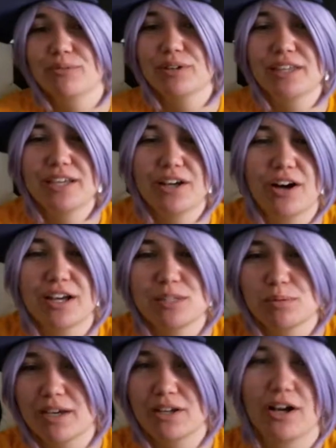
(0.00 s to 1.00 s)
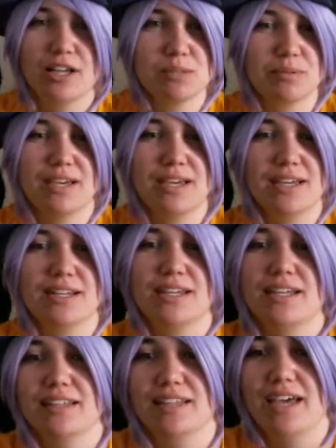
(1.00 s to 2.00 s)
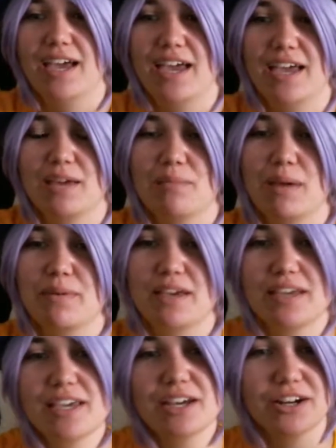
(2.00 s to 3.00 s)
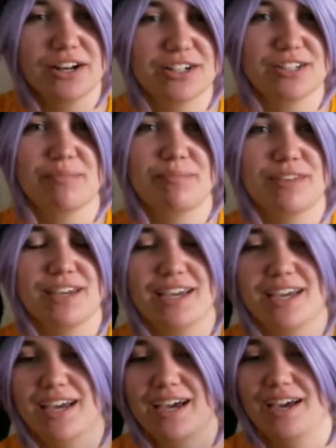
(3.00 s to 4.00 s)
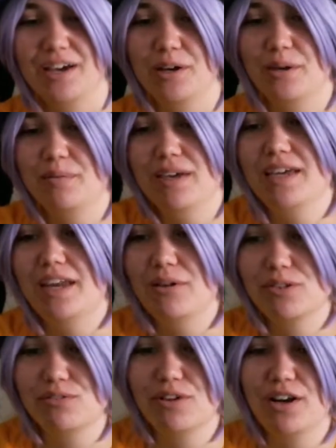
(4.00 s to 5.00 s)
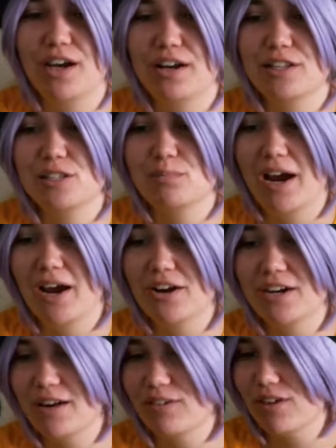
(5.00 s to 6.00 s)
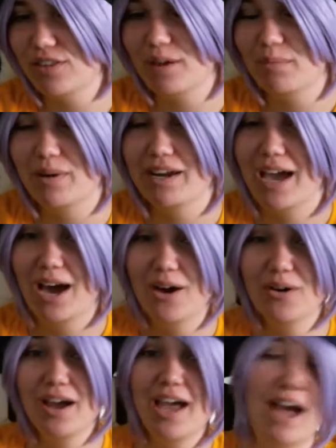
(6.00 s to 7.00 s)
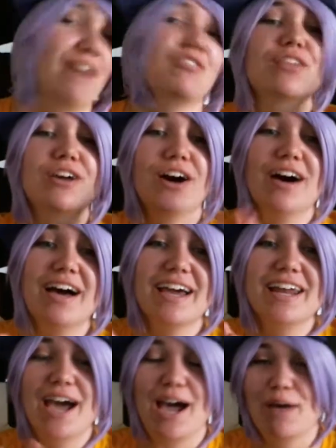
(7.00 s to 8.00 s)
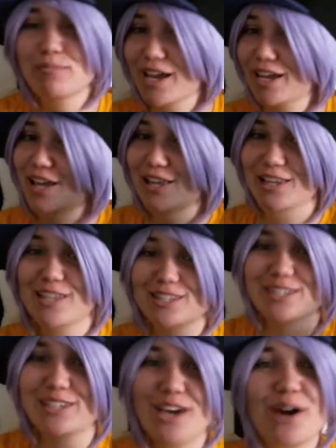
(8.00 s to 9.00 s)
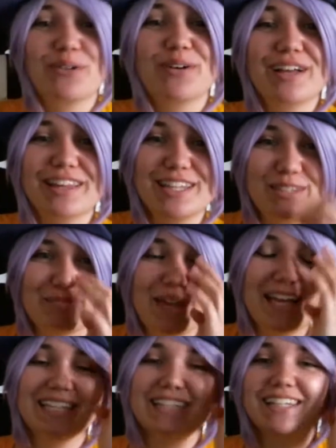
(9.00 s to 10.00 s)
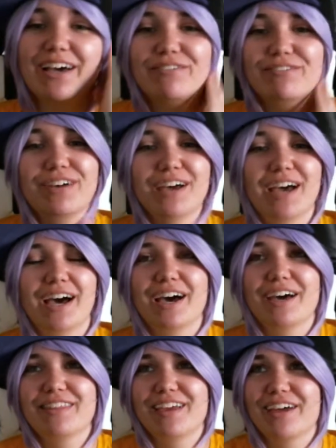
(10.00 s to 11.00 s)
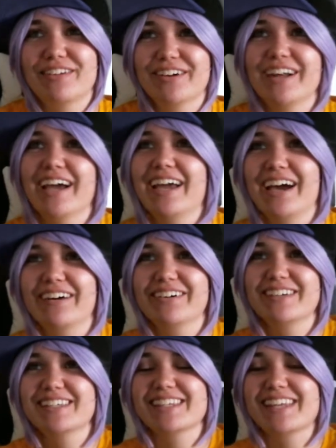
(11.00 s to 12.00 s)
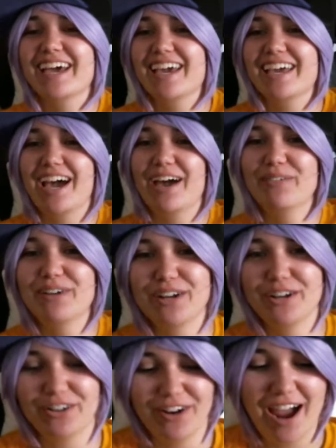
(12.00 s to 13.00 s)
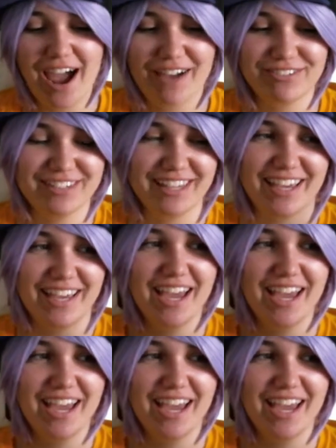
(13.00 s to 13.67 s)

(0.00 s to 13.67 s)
really cosplayed in like maybe a year or something, and I was very uninspired and everything, but now, after the con, I'm like, let's go! Let's make stuff! The other night I was like, I want to craft, like,